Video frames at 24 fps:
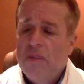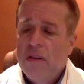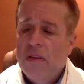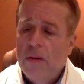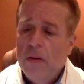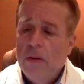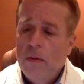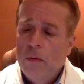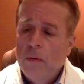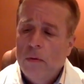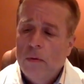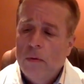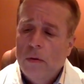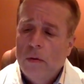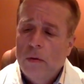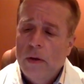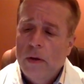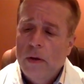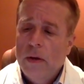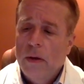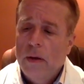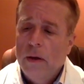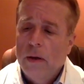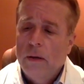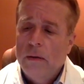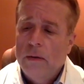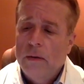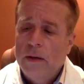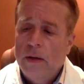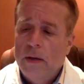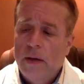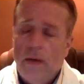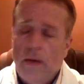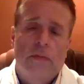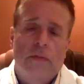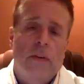And they were looking at
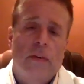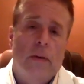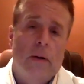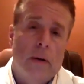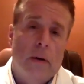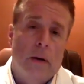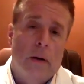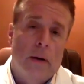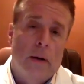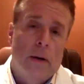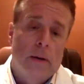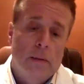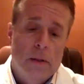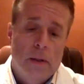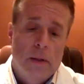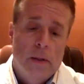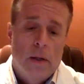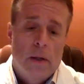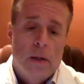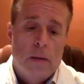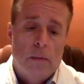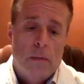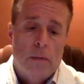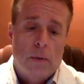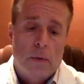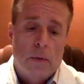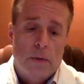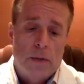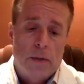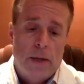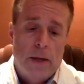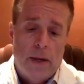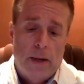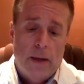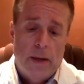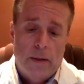Tecfidera
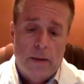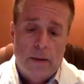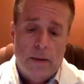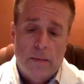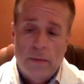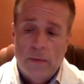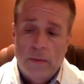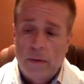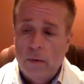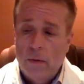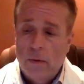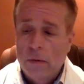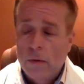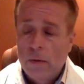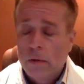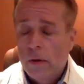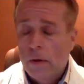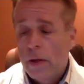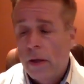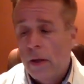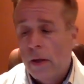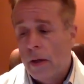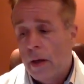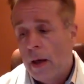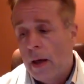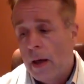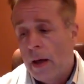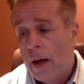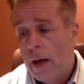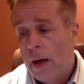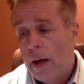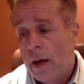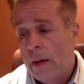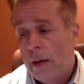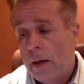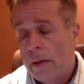Protandim. They were looking
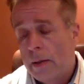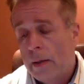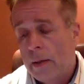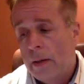at